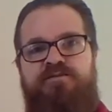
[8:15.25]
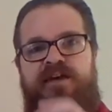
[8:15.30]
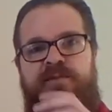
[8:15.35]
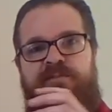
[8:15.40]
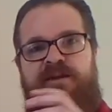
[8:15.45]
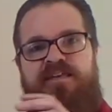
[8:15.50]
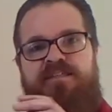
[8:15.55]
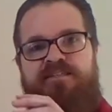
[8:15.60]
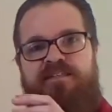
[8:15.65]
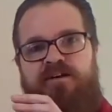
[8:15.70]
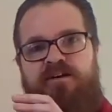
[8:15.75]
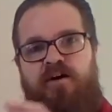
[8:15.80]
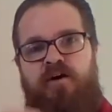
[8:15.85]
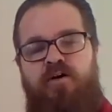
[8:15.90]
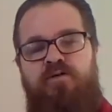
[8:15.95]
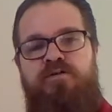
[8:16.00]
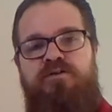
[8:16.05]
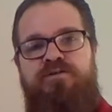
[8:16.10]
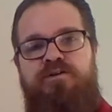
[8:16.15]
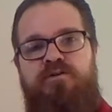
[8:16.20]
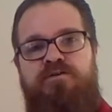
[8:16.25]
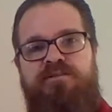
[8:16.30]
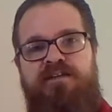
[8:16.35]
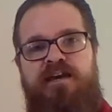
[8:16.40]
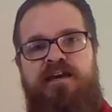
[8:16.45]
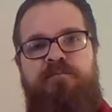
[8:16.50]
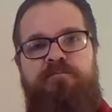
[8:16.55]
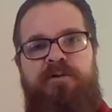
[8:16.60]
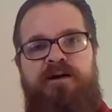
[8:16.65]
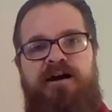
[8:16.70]
That means all of those
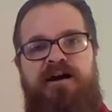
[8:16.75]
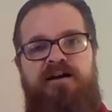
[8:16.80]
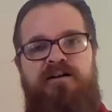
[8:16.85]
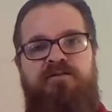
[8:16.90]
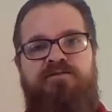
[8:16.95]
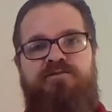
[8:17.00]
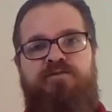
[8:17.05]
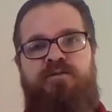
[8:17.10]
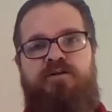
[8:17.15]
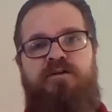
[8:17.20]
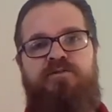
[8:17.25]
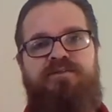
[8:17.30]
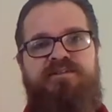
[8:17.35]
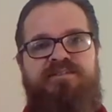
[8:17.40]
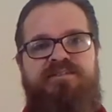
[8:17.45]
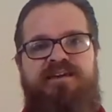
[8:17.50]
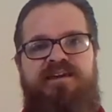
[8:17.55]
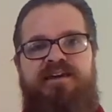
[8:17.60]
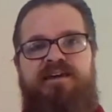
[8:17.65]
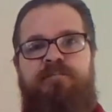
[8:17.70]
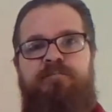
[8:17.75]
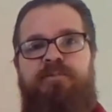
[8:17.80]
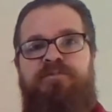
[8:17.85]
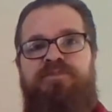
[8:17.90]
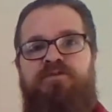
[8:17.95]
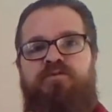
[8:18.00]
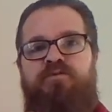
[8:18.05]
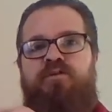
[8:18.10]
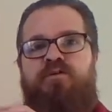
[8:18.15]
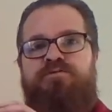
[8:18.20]
8 piles are all the same, but
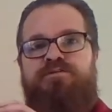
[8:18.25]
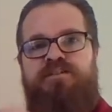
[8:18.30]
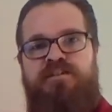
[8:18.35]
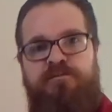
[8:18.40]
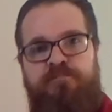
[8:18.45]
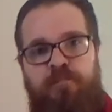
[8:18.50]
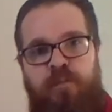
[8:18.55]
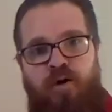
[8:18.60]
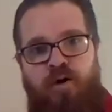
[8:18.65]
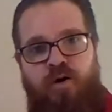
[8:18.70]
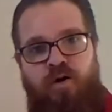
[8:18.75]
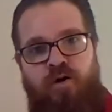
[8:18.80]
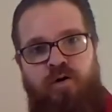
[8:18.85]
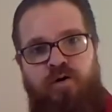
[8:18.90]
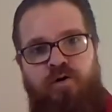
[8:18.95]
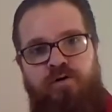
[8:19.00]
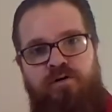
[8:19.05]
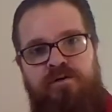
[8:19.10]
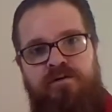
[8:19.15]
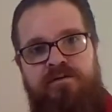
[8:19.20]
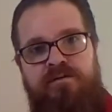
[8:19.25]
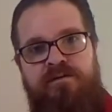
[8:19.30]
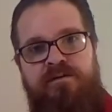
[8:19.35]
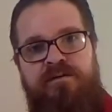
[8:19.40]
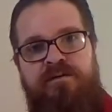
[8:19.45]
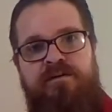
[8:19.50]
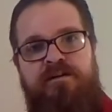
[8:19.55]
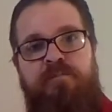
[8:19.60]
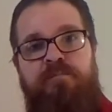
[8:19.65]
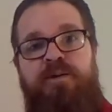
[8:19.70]
they're all small
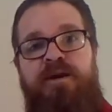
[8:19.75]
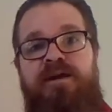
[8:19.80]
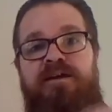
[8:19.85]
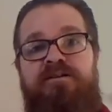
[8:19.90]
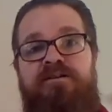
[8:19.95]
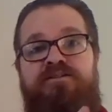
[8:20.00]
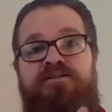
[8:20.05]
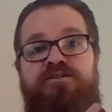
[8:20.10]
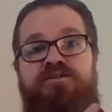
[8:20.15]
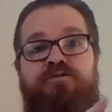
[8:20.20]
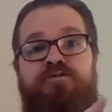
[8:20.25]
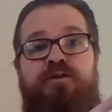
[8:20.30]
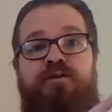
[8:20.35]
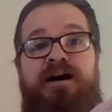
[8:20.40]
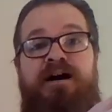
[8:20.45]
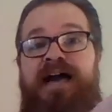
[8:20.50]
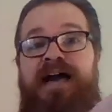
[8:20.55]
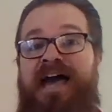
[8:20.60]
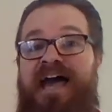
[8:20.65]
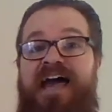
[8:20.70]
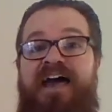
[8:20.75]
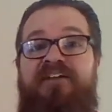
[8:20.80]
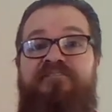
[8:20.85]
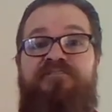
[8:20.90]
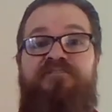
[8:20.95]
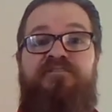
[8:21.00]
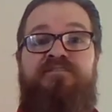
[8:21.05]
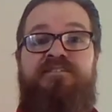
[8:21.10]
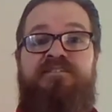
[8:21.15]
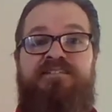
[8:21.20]
compared to a half
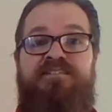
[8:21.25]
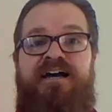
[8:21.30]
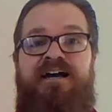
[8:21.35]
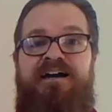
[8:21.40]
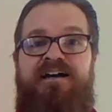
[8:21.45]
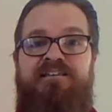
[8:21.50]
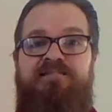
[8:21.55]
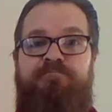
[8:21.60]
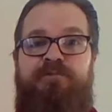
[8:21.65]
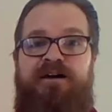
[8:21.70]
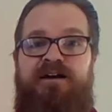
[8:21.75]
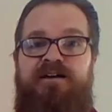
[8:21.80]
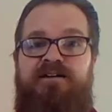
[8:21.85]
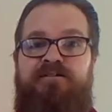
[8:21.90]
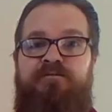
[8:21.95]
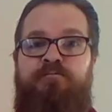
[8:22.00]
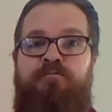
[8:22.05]
size pile.